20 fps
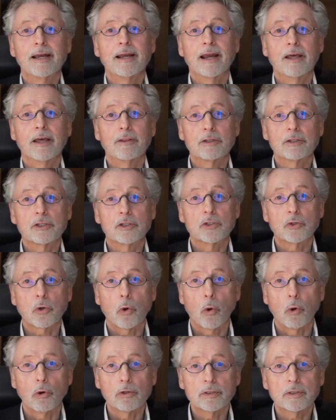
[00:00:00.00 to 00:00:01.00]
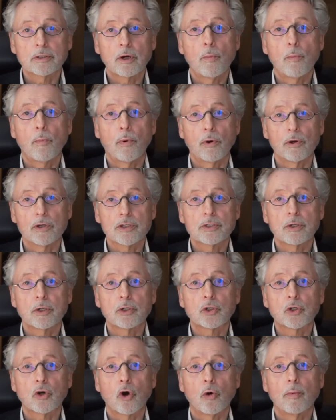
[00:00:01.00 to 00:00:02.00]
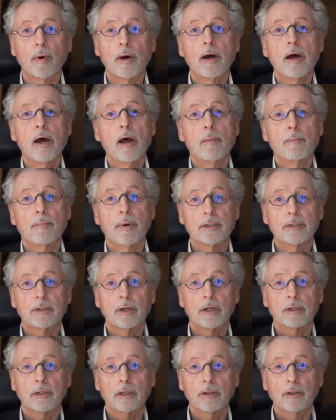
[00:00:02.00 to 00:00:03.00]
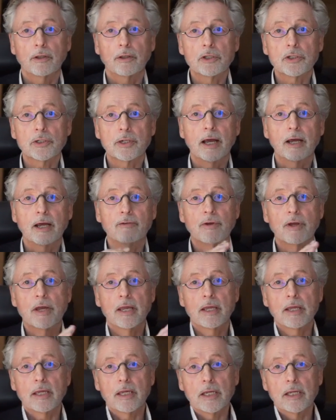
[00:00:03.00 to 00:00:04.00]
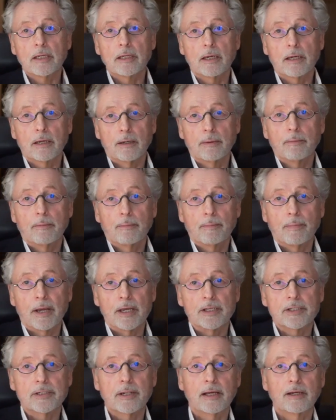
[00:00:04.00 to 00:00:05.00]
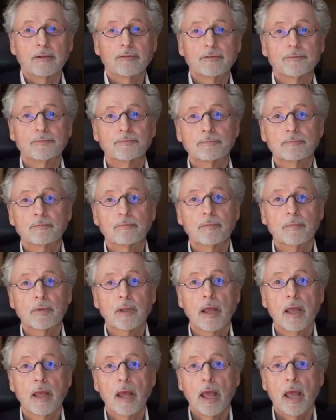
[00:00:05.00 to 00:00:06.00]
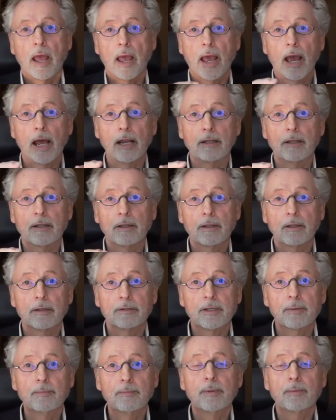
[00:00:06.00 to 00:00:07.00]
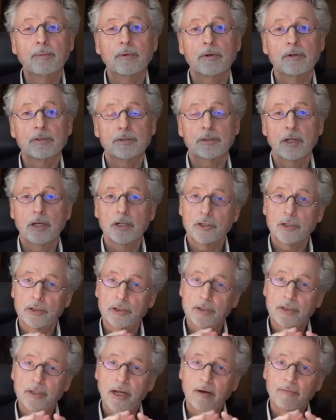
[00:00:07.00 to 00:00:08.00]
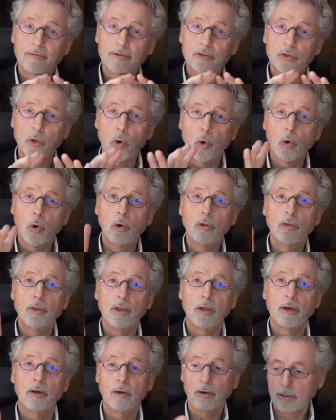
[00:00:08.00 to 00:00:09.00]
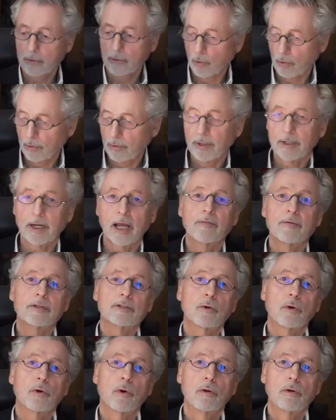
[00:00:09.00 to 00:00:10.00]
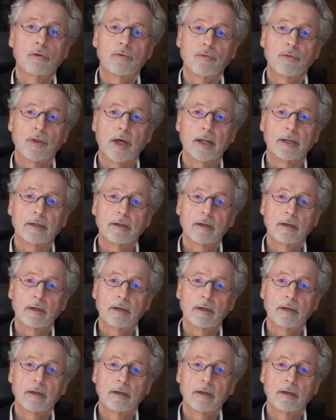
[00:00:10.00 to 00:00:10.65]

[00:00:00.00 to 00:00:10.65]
And this is also personal trauma, but not in this life, in a past life. And symptom constellations covers all of that.